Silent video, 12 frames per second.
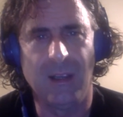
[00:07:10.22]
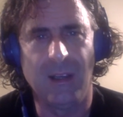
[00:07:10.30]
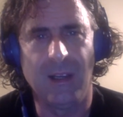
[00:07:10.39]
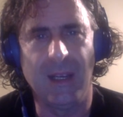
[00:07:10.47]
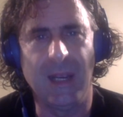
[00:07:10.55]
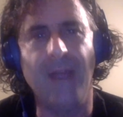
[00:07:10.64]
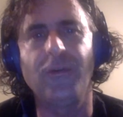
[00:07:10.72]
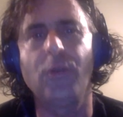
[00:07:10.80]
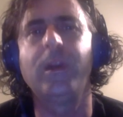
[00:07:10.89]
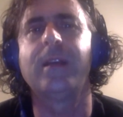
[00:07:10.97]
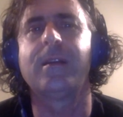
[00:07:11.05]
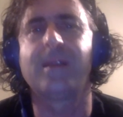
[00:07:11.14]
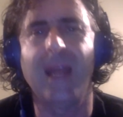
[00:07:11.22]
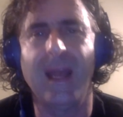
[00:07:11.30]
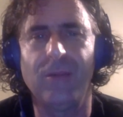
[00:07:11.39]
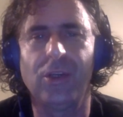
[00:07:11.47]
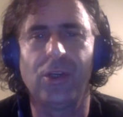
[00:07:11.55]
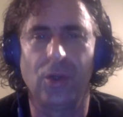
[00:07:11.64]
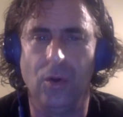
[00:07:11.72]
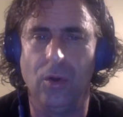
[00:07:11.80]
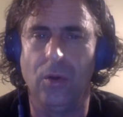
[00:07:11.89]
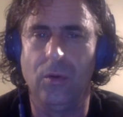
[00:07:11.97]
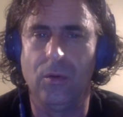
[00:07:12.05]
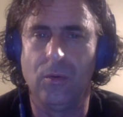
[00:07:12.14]
And after we establish a
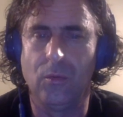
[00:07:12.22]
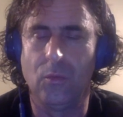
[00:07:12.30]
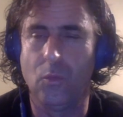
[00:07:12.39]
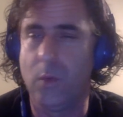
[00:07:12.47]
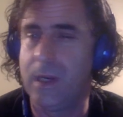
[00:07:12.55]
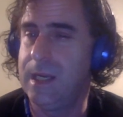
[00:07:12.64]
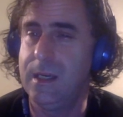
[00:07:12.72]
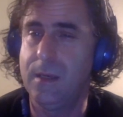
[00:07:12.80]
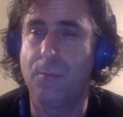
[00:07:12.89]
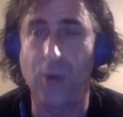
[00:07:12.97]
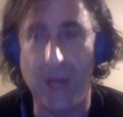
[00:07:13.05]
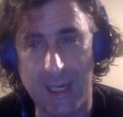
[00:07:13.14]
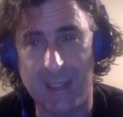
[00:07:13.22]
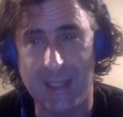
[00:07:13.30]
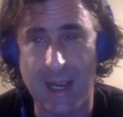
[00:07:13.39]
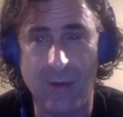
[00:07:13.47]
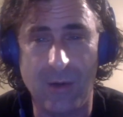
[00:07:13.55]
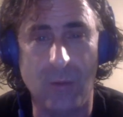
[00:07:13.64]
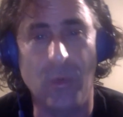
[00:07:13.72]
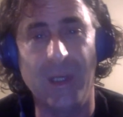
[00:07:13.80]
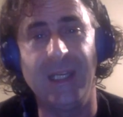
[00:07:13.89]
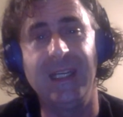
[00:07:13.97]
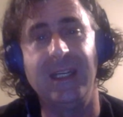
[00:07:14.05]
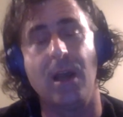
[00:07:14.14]
goal, we need to break it down and we need